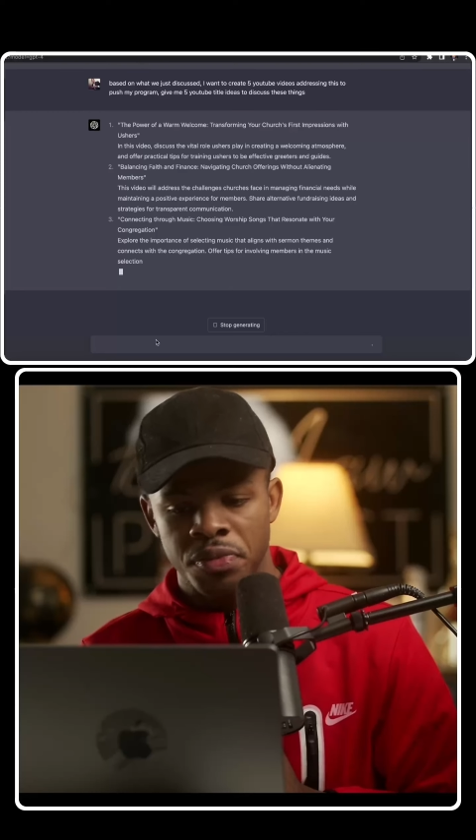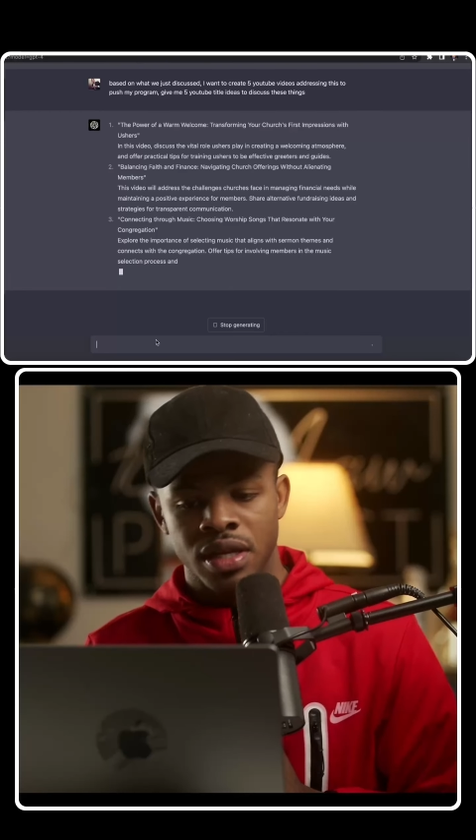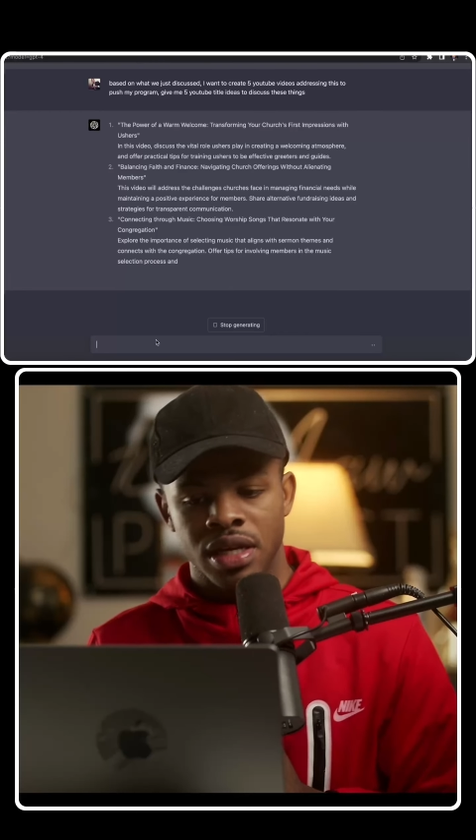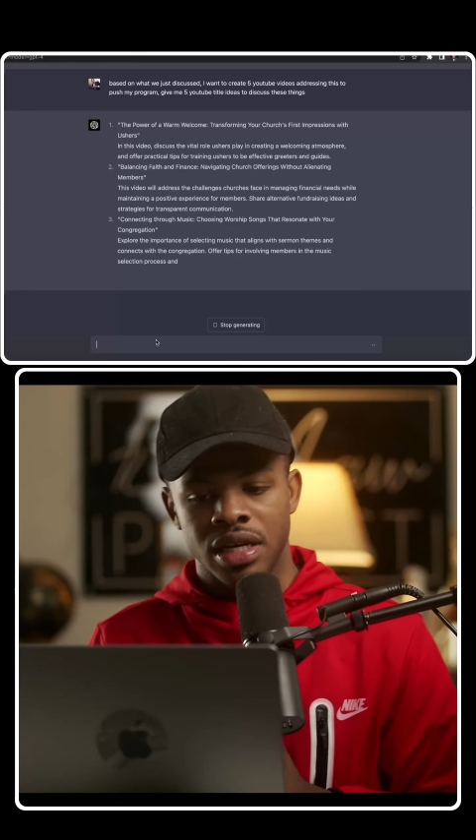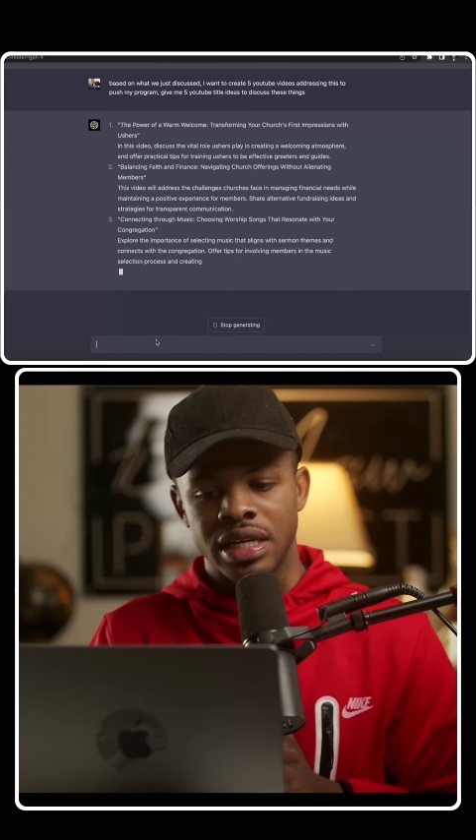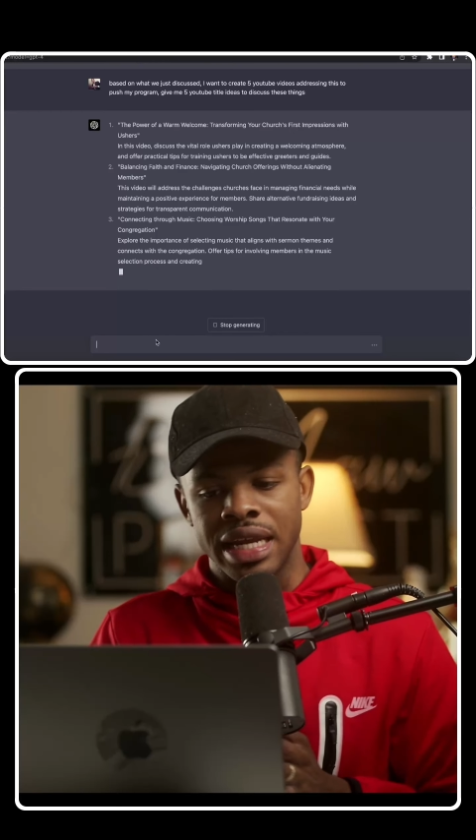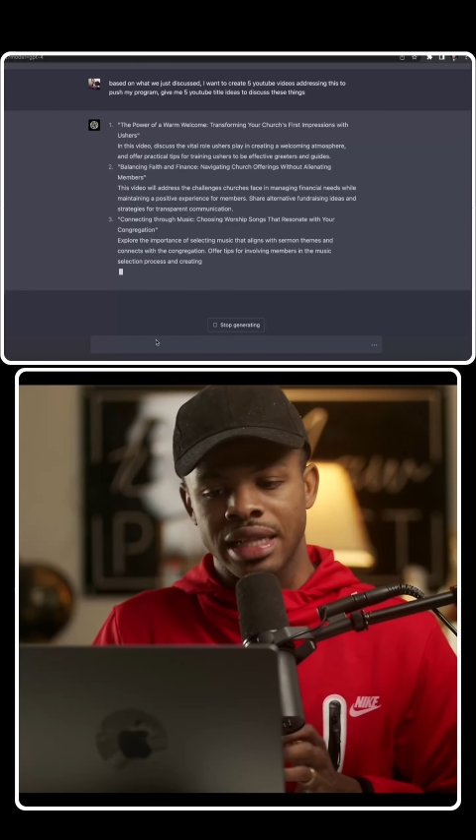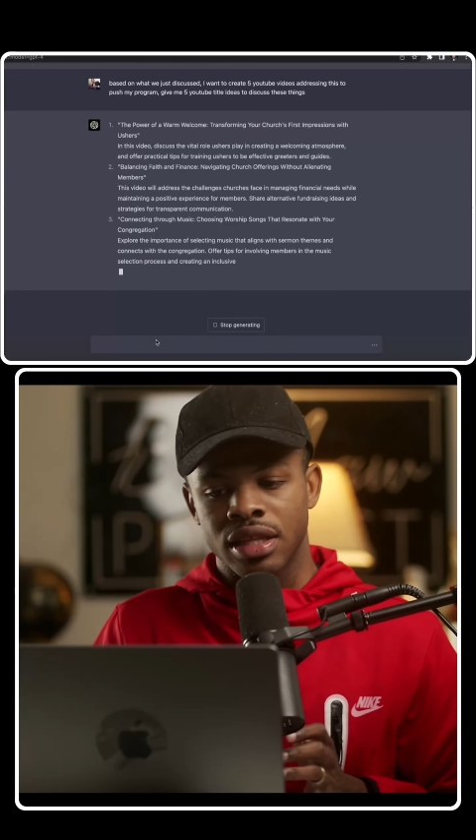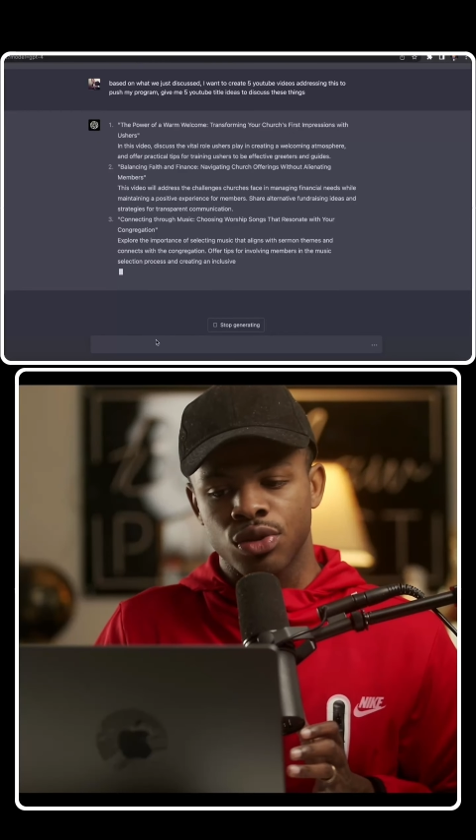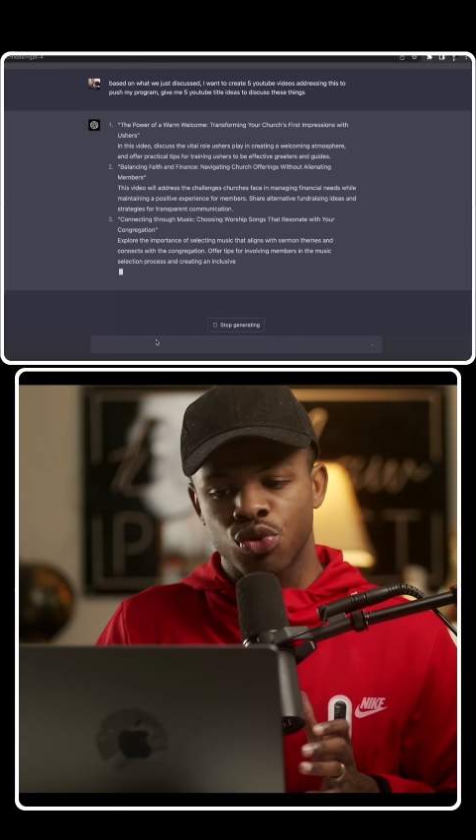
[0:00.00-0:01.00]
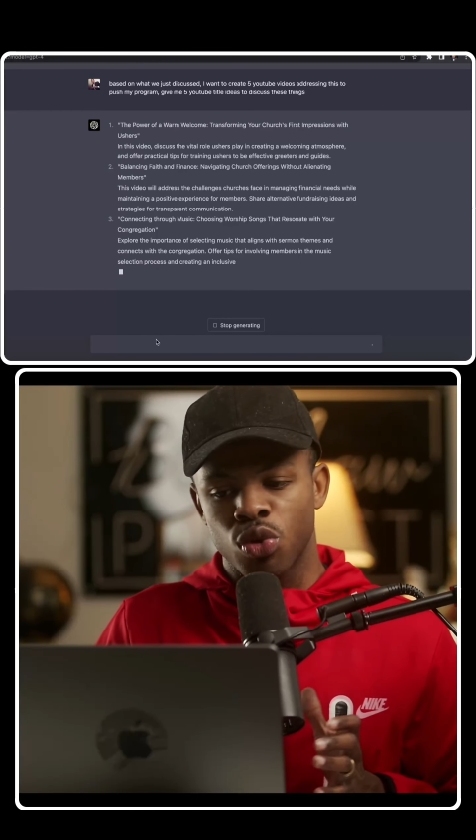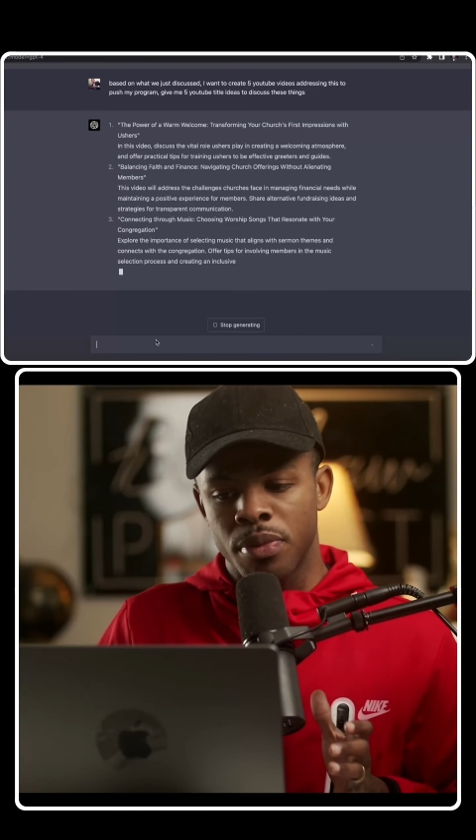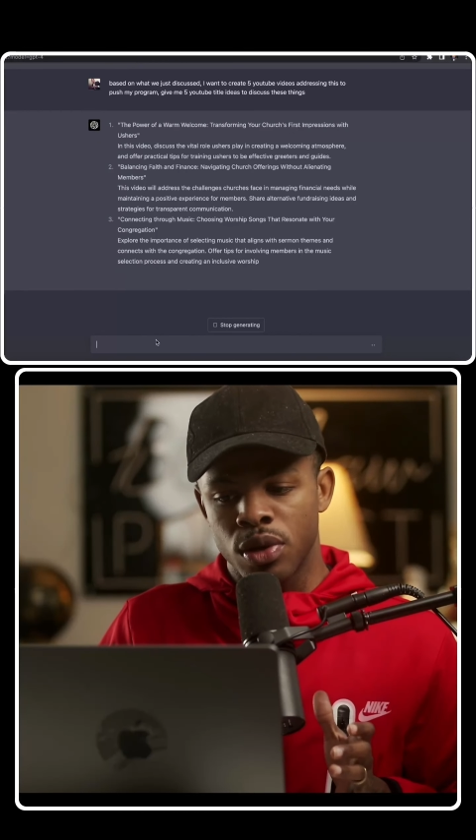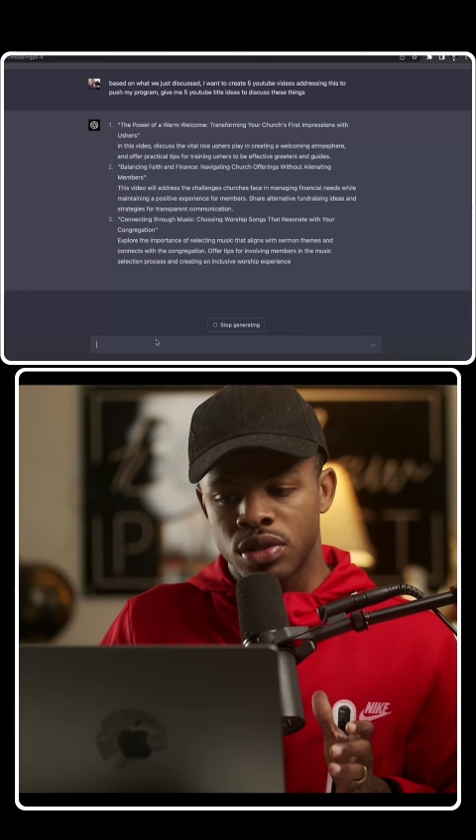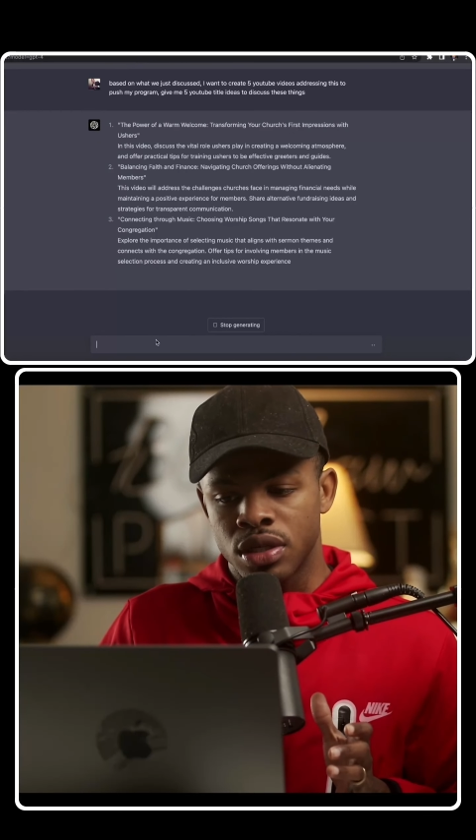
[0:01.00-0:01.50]
Connecting through
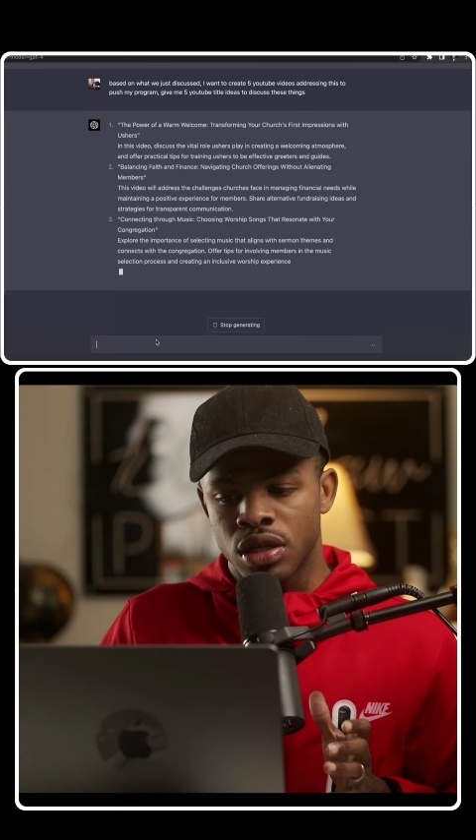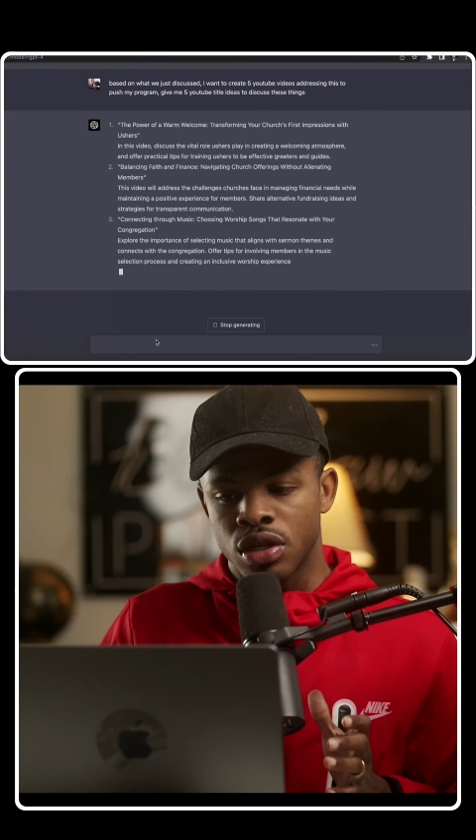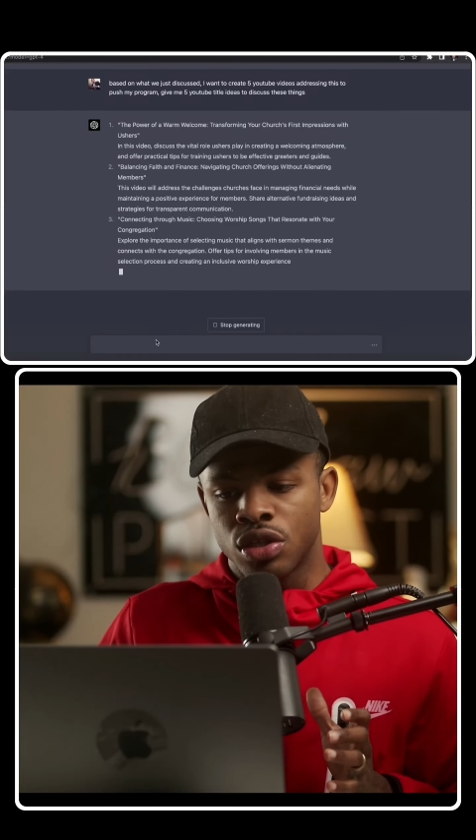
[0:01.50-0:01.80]
music.